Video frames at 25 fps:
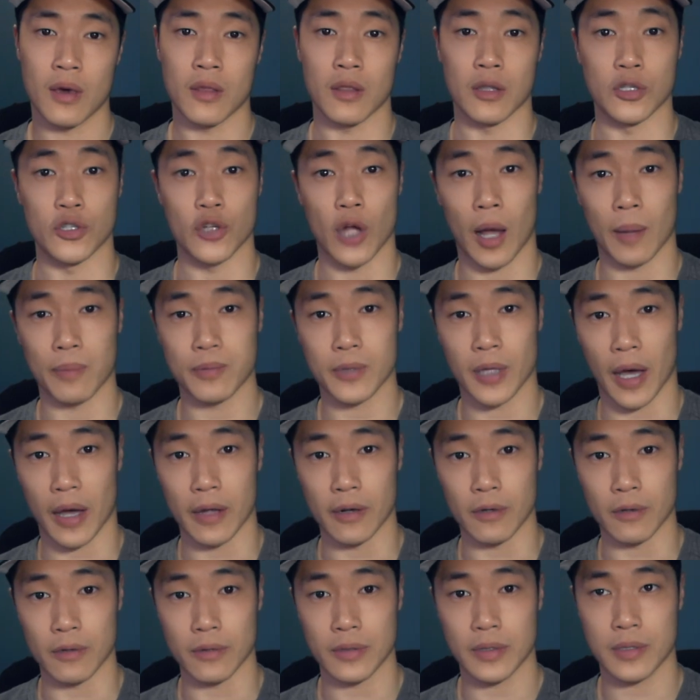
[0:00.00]
the job
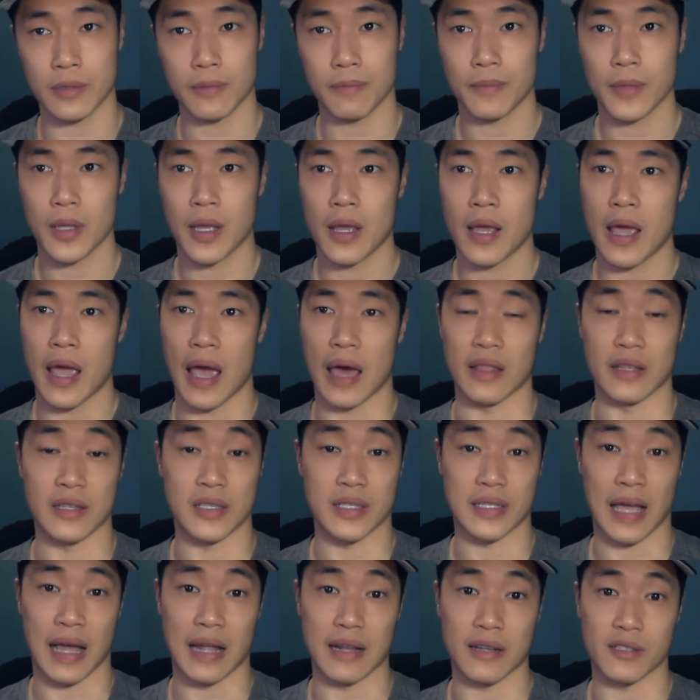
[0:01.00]
titles, and the
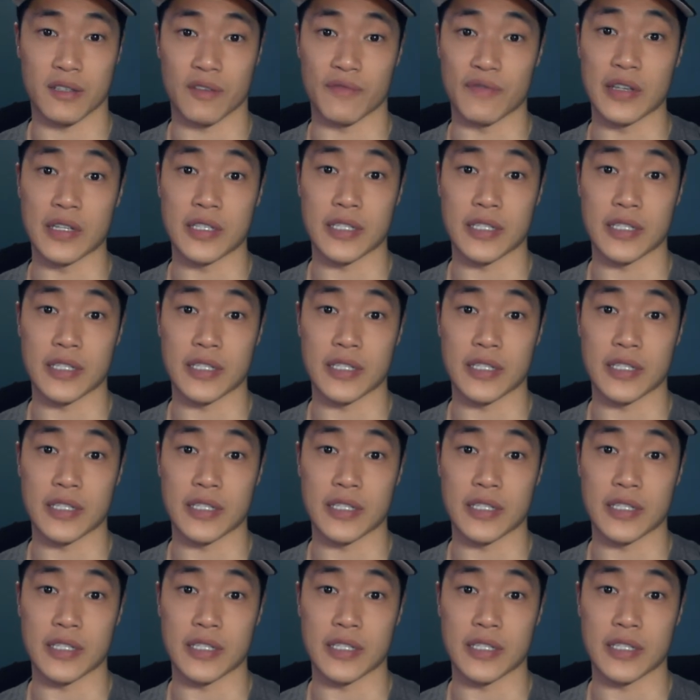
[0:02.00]
status of each